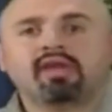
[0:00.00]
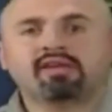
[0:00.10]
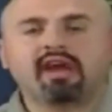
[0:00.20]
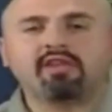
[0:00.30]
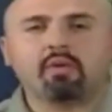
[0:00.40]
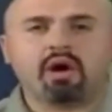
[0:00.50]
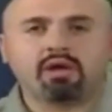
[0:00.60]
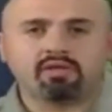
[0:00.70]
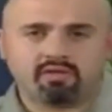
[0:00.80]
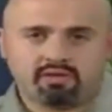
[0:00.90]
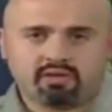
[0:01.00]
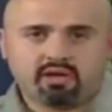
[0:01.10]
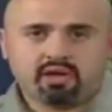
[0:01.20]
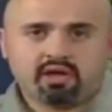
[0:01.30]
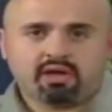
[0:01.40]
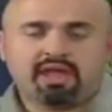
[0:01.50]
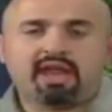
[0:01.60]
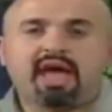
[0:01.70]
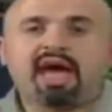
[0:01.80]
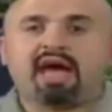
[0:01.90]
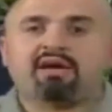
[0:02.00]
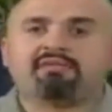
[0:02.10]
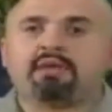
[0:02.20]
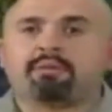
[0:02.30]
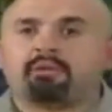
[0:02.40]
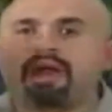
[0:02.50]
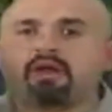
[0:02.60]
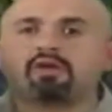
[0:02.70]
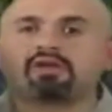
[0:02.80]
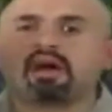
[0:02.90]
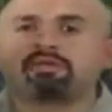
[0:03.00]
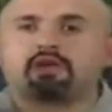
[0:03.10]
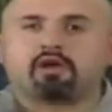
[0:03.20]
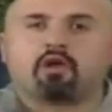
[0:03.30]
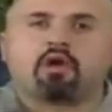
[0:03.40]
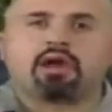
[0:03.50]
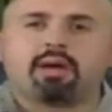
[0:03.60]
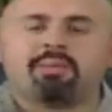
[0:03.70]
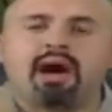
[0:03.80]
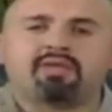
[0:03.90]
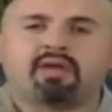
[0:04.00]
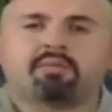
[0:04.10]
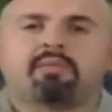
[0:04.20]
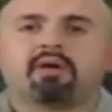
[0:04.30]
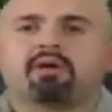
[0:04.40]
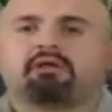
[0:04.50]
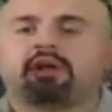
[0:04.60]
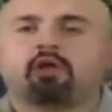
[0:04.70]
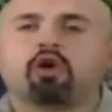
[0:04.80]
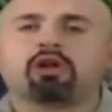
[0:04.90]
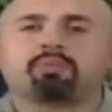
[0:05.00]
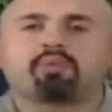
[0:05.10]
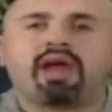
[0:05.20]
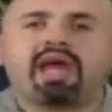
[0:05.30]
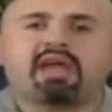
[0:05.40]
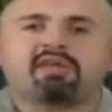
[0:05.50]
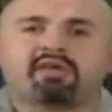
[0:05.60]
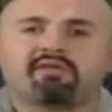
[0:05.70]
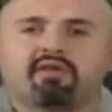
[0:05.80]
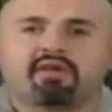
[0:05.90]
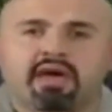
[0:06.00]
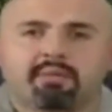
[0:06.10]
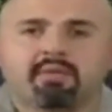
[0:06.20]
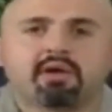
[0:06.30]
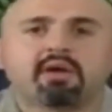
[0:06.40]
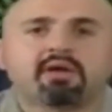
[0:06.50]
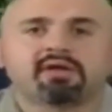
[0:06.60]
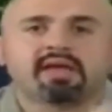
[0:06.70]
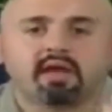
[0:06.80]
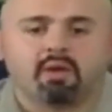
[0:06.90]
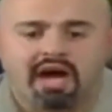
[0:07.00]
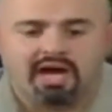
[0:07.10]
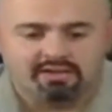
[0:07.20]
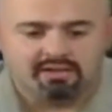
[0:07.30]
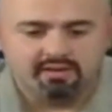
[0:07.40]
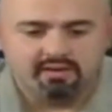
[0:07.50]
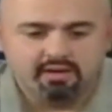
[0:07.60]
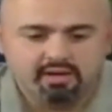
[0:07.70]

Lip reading: These are the ones that have the prayers of their Lord upon them. Their Lord prays for them, salawat,